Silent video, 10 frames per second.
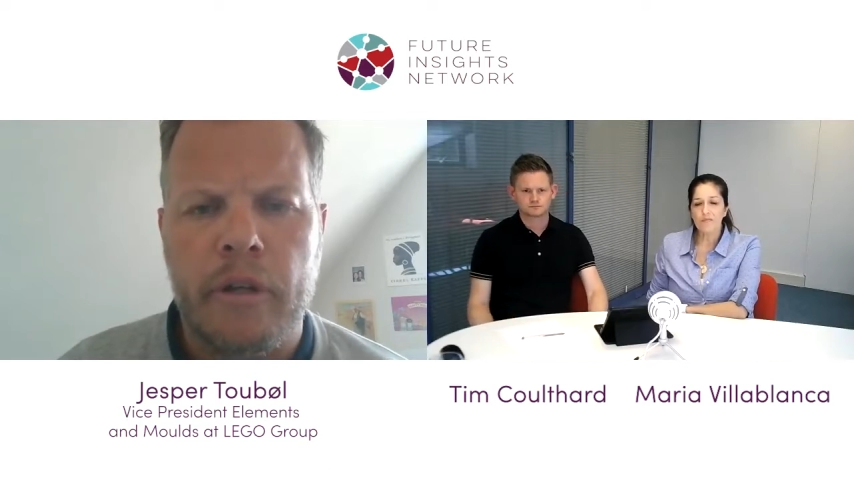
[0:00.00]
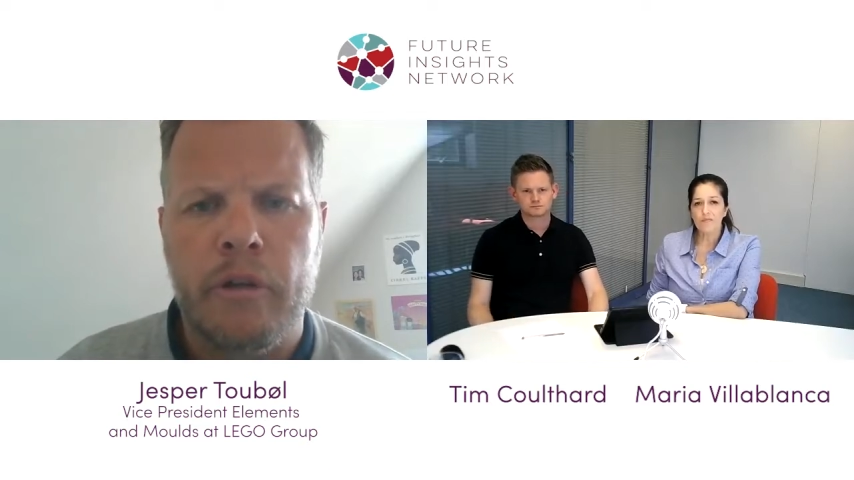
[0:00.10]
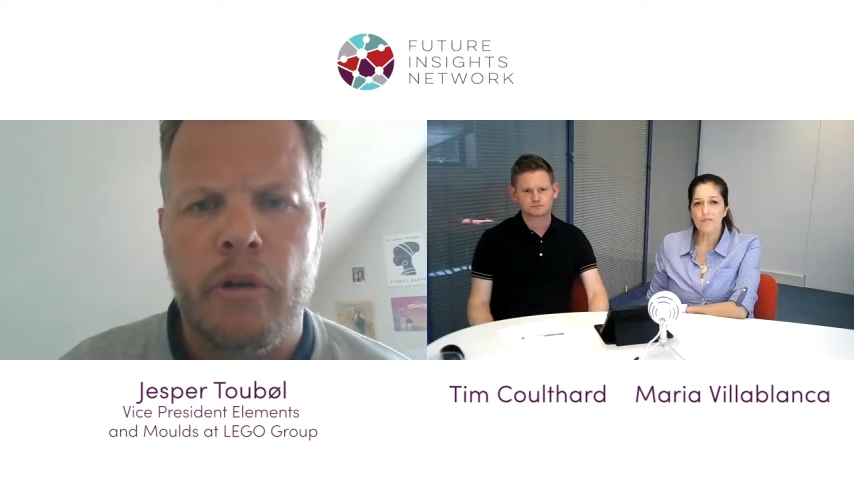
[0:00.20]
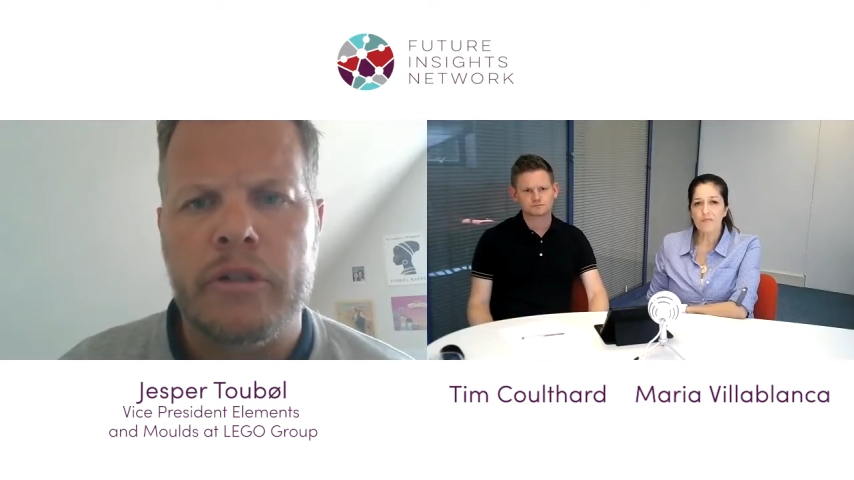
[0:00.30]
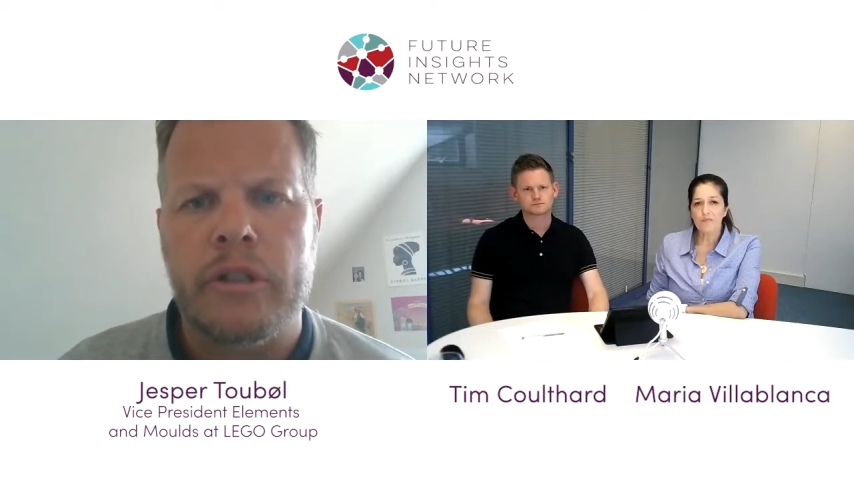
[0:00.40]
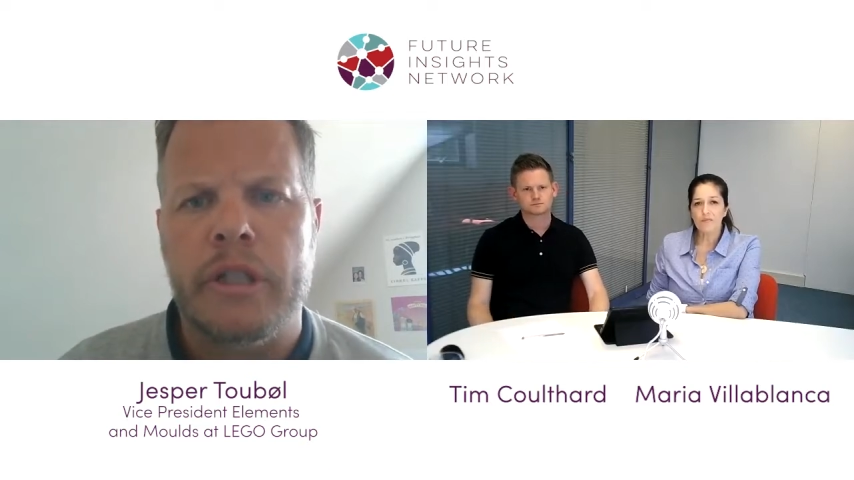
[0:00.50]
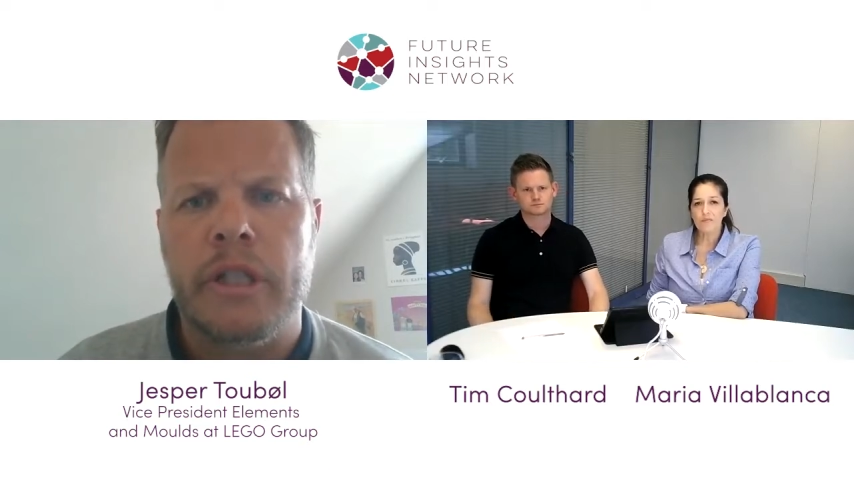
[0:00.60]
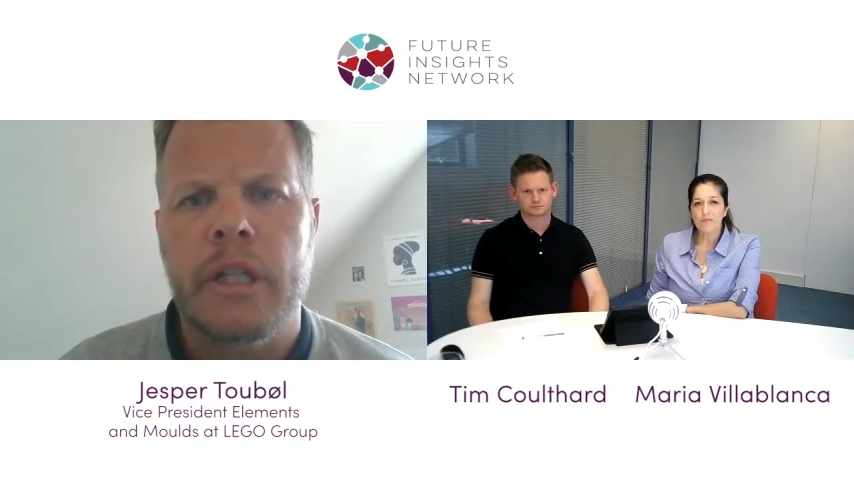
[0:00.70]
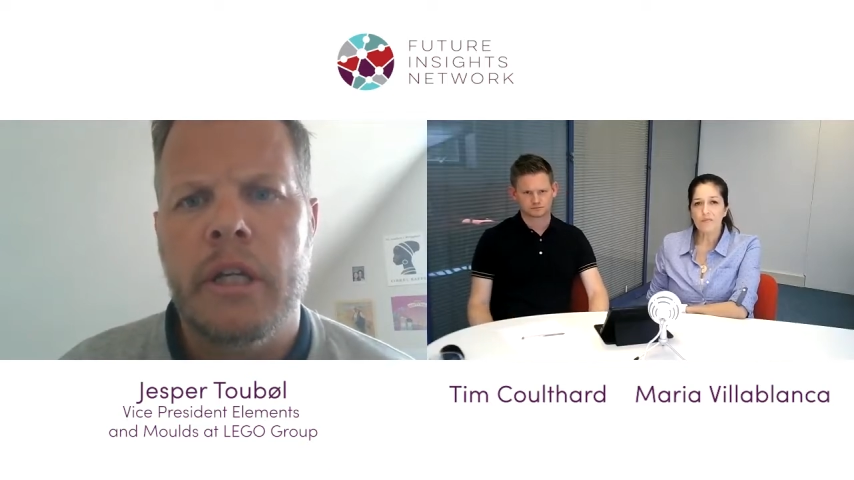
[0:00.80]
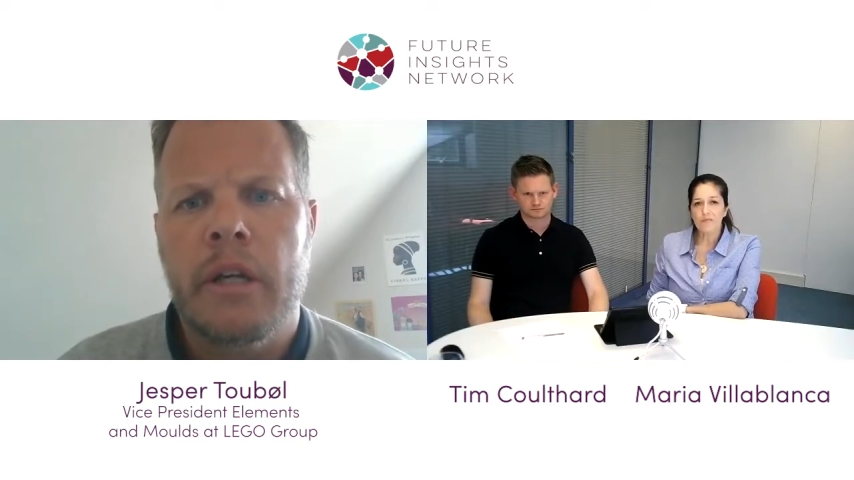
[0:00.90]

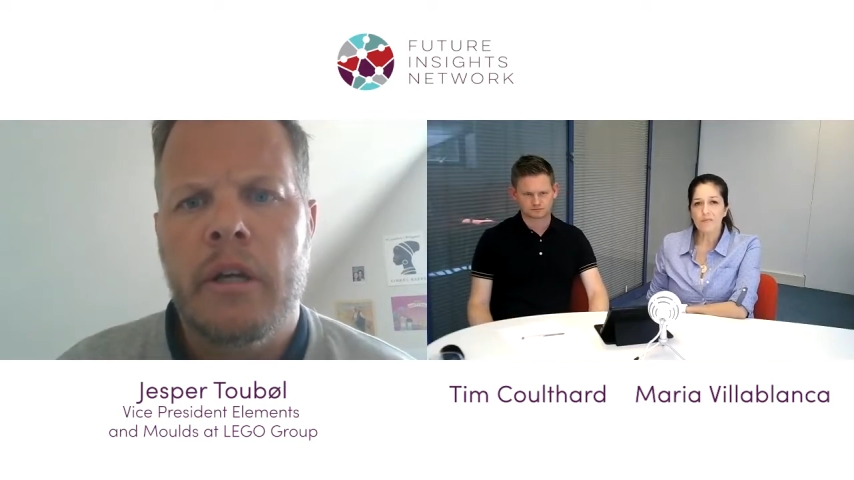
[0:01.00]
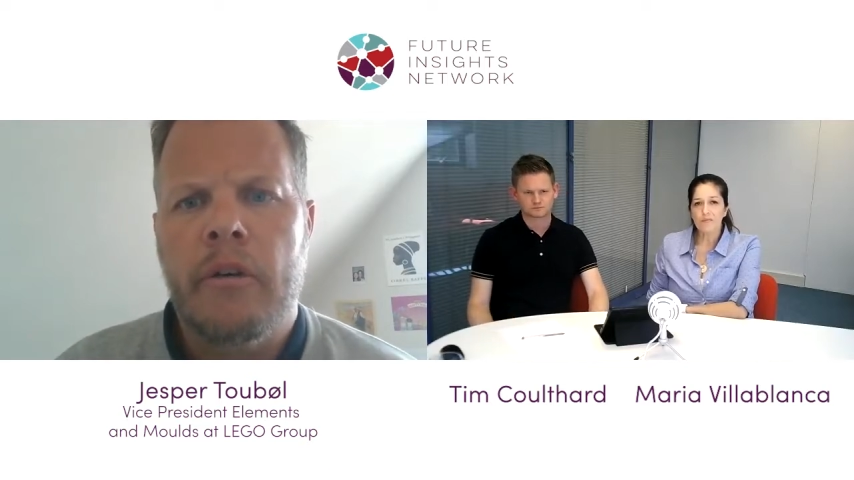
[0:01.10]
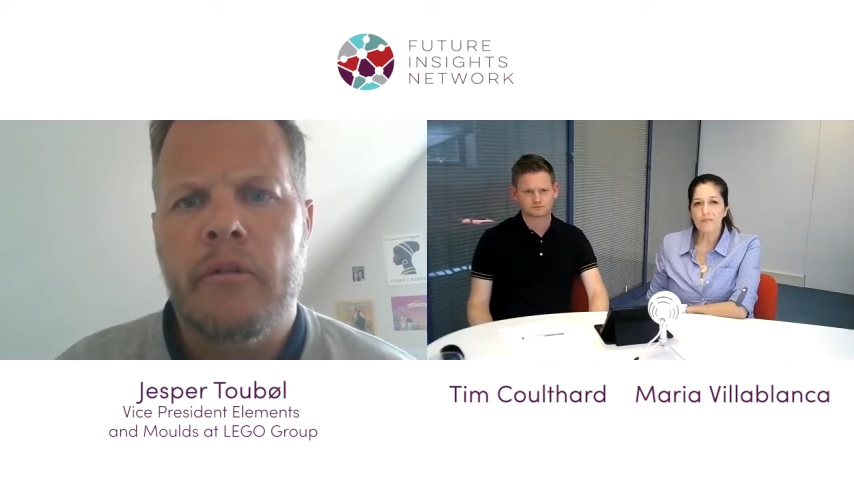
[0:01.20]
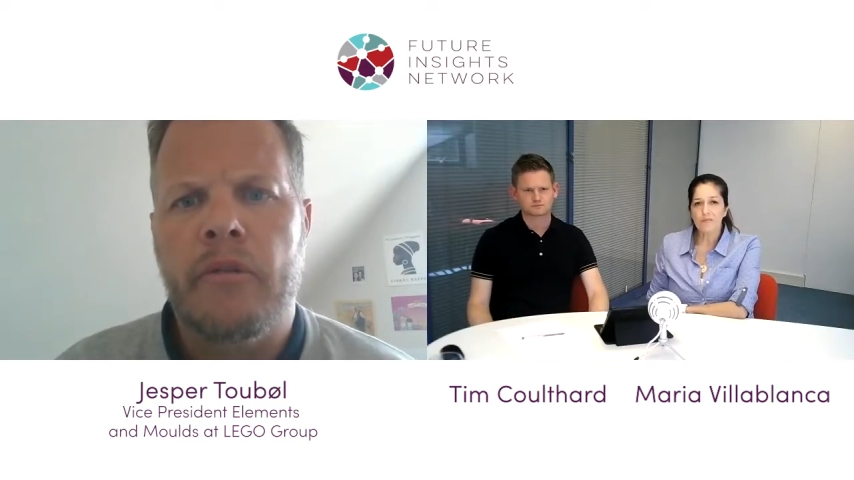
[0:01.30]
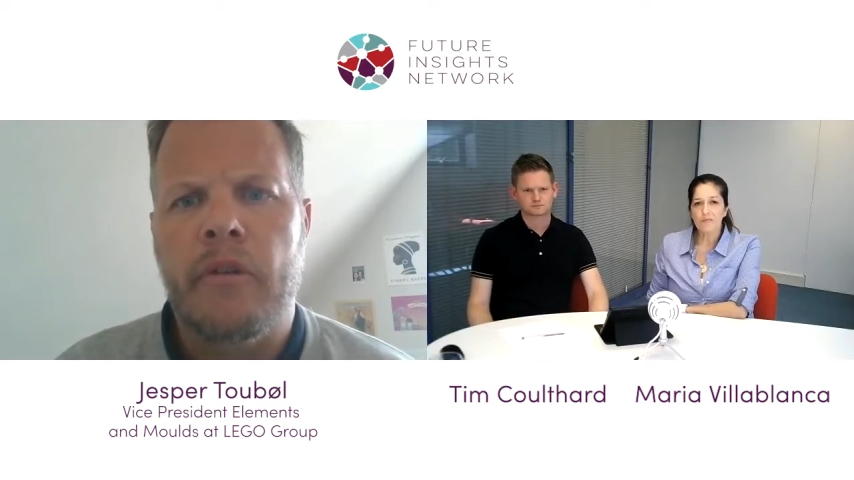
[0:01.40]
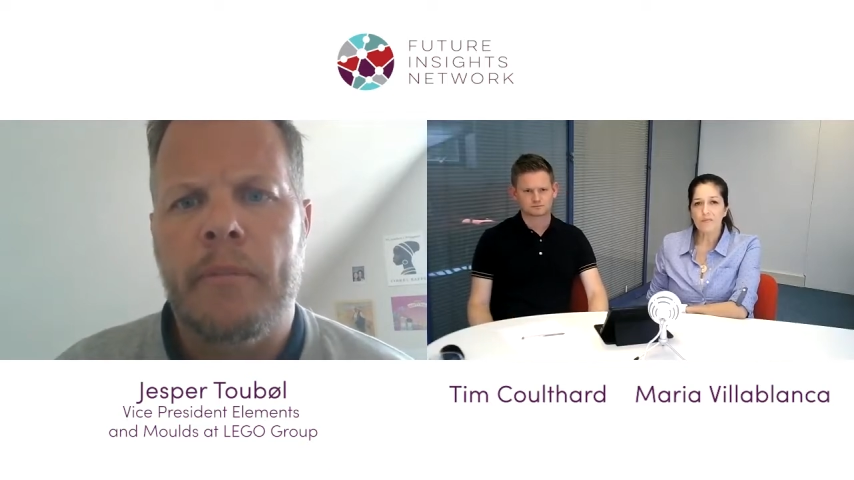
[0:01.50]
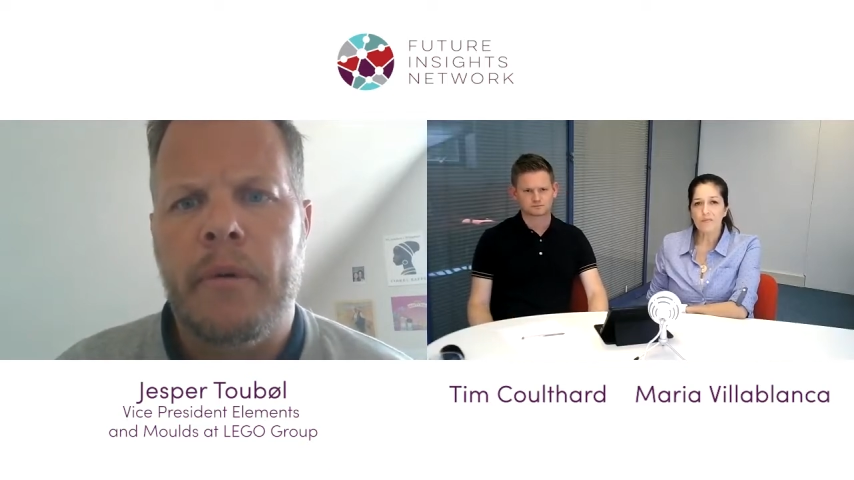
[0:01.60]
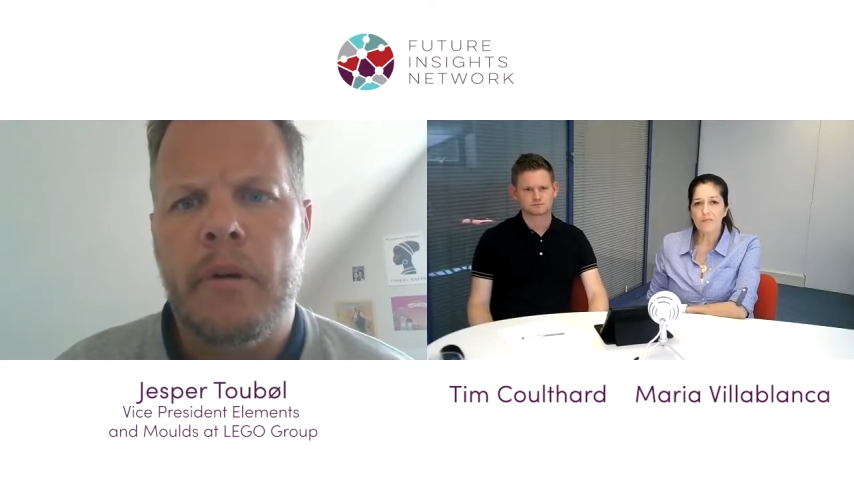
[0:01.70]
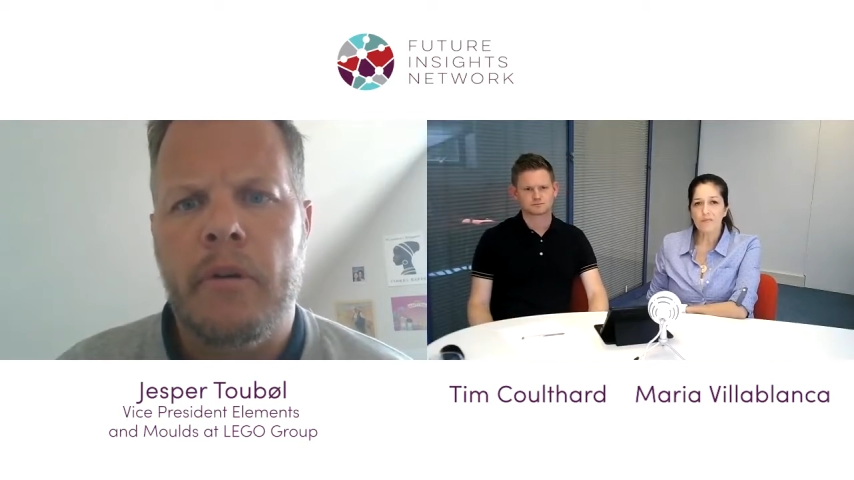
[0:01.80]
curiosity from